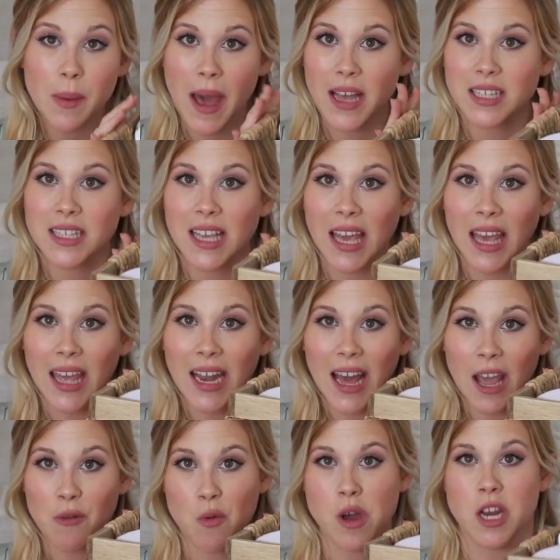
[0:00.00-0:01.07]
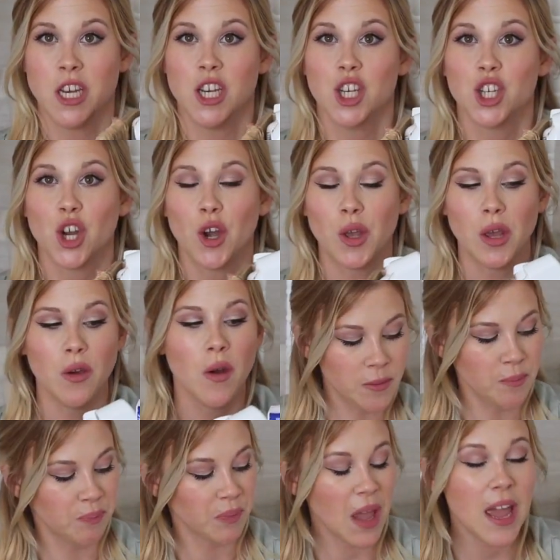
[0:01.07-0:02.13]
basket I wanted to show you,
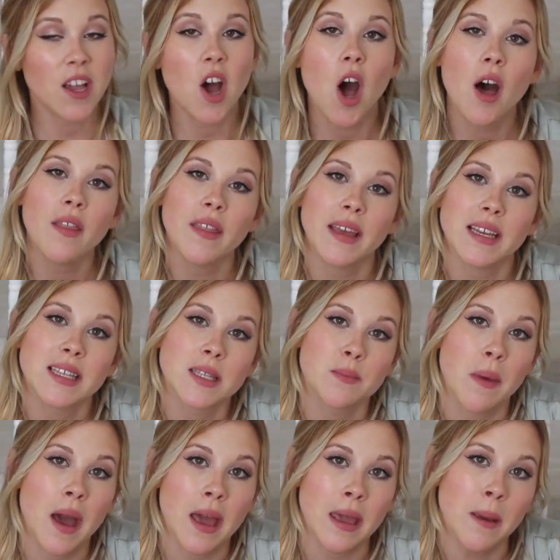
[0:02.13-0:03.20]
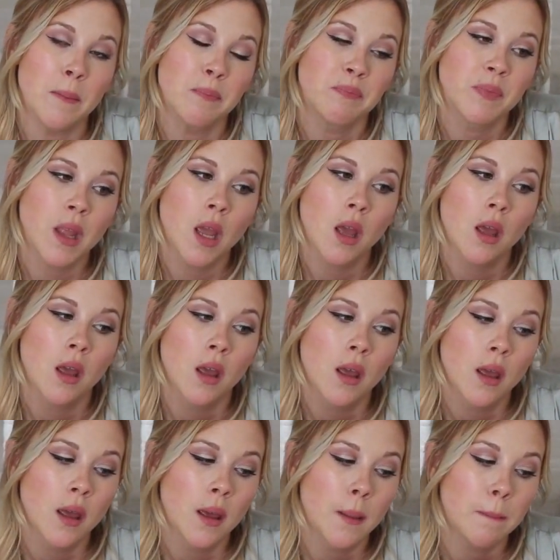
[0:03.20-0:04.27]
I call this my
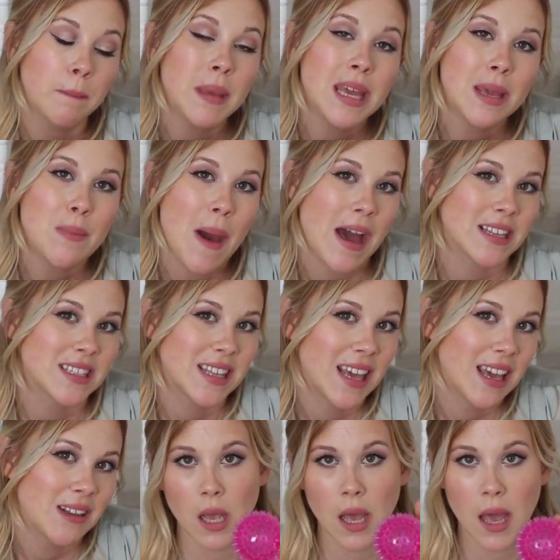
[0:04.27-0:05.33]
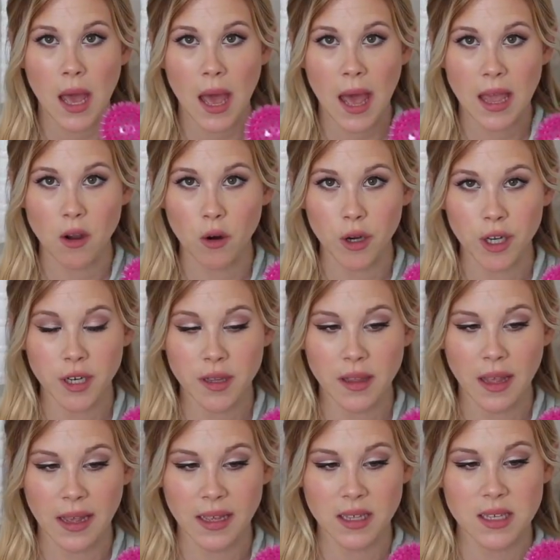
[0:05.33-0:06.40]
me basket. I ordered
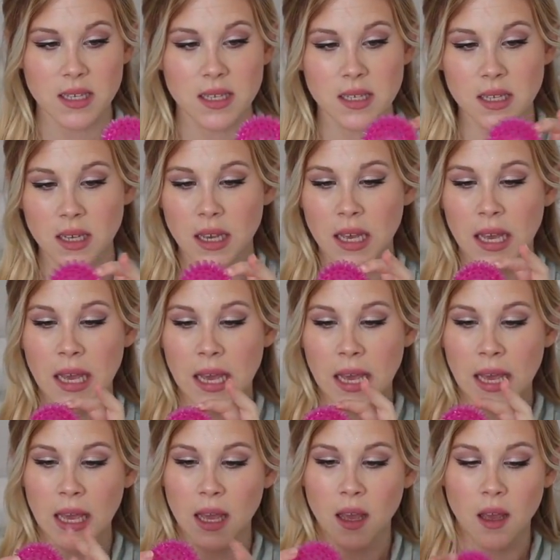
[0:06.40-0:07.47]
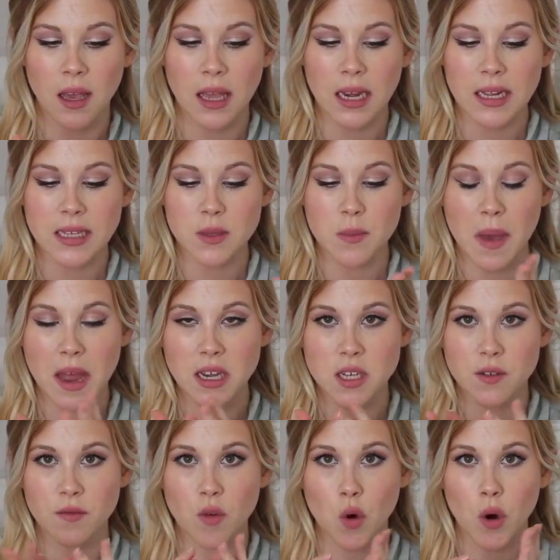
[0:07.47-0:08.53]
this. It is meant
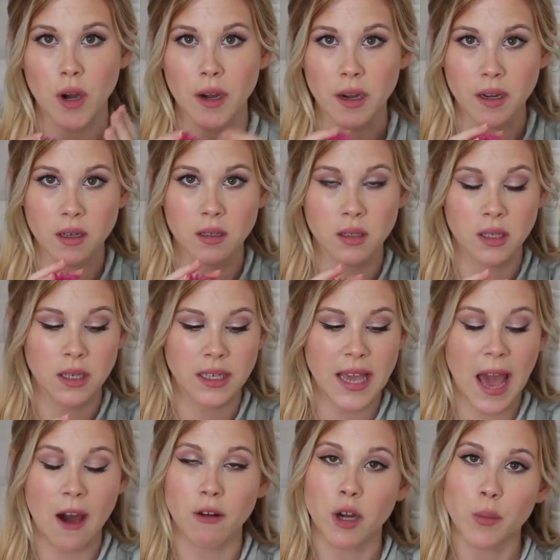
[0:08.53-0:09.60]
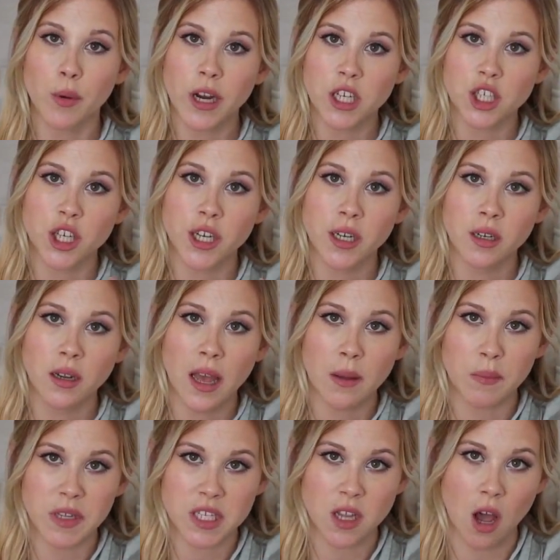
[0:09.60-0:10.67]
for counter pressure
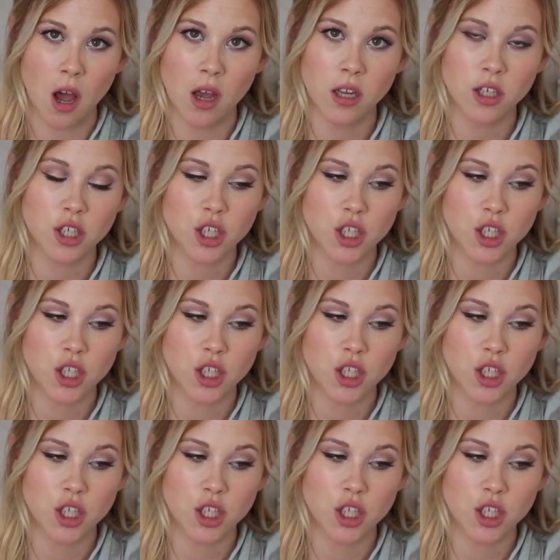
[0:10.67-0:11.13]
and massage.